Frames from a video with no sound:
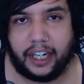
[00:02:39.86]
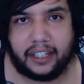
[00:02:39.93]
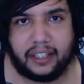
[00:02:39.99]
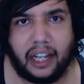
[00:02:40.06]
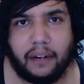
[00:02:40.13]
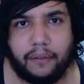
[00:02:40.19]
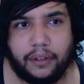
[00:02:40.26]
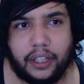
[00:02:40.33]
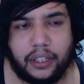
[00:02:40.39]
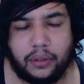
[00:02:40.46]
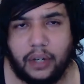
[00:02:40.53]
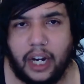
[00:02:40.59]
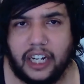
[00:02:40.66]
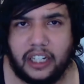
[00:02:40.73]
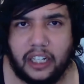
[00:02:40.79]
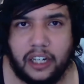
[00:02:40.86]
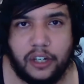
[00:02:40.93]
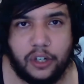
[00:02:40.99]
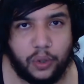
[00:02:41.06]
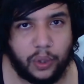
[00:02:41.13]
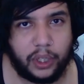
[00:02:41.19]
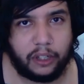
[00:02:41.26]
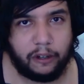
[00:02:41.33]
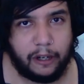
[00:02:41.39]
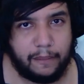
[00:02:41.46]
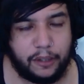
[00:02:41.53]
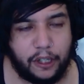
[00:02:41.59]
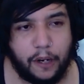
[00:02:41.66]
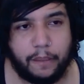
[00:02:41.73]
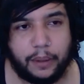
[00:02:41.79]
excited for this one. I did enjoy
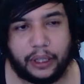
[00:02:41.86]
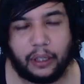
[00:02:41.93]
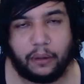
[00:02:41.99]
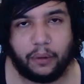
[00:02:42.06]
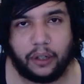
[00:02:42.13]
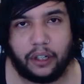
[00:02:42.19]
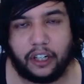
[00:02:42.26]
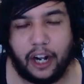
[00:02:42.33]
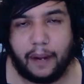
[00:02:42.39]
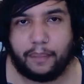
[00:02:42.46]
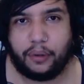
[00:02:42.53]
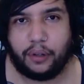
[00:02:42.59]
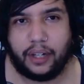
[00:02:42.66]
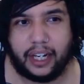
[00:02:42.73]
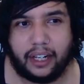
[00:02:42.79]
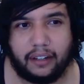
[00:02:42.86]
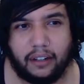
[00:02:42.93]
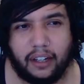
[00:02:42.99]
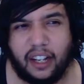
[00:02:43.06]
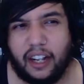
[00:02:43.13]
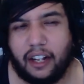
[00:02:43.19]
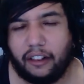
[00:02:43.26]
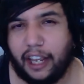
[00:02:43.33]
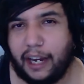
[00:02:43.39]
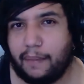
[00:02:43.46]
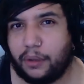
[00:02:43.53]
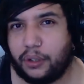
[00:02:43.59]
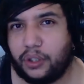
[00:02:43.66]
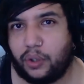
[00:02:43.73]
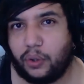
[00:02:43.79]
Creepshow, but there were a couple, like,
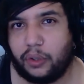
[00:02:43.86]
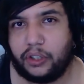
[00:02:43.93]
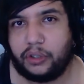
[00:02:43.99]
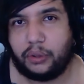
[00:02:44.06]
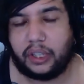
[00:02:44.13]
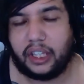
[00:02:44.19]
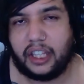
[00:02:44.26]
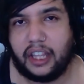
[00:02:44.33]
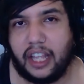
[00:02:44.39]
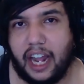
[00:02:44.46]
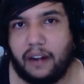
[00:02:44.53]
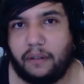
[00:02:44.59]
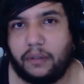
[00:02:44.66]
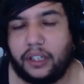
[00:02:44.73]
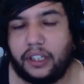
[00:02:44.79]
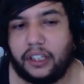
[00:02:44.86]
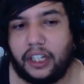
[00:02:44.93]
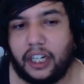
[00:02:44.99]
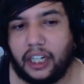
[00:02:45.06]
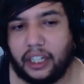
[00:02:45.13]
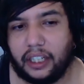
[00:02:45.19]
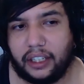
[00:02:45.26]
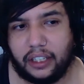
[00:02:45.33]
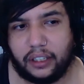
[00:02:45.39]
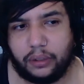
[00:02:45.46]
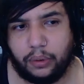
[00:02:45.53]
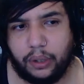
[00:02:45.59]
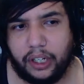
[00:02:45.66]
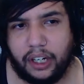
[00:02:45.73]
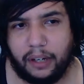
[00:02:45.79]
lamer stories within that one. This
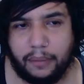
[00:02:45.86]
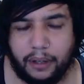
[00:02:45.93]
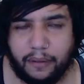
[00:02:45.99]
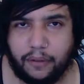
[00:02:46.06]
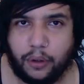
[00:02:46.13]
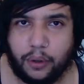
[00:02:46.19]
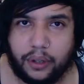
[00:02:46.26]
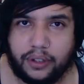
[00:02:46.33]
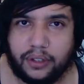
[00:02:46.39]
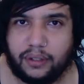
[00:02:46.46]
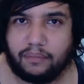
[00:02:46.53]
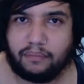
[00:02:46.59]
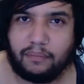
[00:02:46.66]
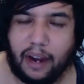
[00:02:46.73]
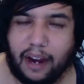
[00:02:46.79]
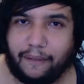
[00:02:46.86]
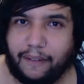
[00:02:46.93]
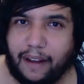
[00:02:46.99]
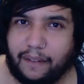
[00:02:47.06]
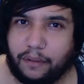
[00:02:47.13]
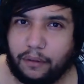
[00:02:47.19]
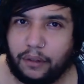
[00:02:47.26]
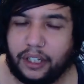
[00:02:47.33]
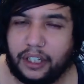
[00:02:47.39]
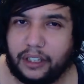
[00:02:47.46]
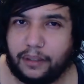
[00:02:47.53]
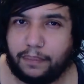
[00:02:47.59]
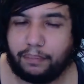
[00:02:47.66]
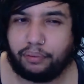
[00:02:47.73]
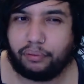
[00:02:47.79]
one, I mean, of course, my favorite one
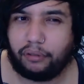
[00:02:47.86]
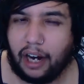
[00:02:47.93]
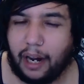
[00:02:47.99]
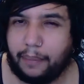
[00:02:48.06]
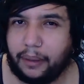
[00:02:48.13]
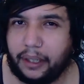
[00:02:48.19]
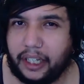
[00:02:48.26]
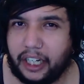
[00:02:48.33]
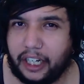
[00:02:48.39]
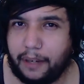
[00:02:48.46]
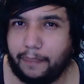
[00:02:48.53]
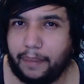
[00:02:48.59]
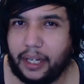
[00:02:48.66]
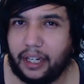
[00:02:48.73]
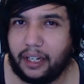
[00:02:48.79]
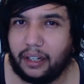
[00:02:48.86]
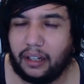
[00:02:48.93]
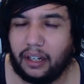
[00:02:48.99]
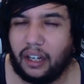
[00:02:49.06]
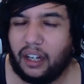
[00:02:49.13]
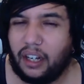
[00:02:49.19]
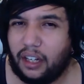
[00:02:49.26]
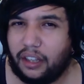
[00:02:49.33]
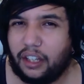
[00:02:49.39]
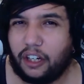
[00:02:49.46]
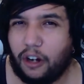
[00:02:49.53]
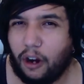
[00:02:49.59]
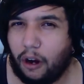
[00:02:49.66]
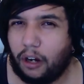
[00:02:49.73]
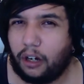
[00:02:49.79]
is probably going to be the
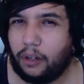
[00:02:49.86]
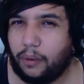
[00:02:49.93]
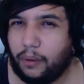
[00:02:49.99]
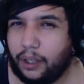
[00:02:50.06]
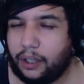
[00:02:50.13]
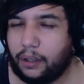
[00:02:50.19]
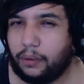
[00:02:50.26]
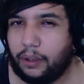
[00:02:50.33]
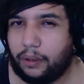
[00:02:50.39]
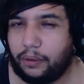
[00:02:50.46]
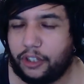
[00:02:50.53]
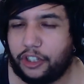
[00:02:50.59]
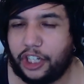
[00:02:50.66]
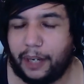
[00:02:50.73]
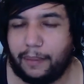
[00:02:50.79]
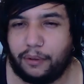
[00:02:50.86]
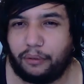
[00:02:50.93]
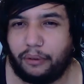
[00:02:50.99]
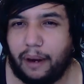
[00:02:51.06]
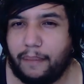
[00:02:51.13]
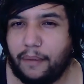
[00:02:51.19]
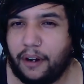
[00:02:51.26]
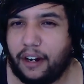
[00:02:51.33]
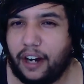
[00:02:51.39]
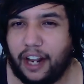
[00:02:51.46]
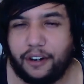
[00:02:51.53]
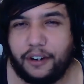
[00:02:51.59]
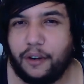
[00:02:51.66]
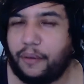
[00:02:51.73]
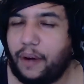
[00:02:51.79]
Gargoyle one with James Remar. I
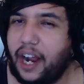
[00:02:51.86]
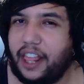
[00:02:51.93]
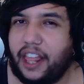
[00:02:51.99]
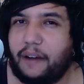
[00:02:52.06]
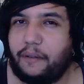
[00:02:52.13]
don't know why, that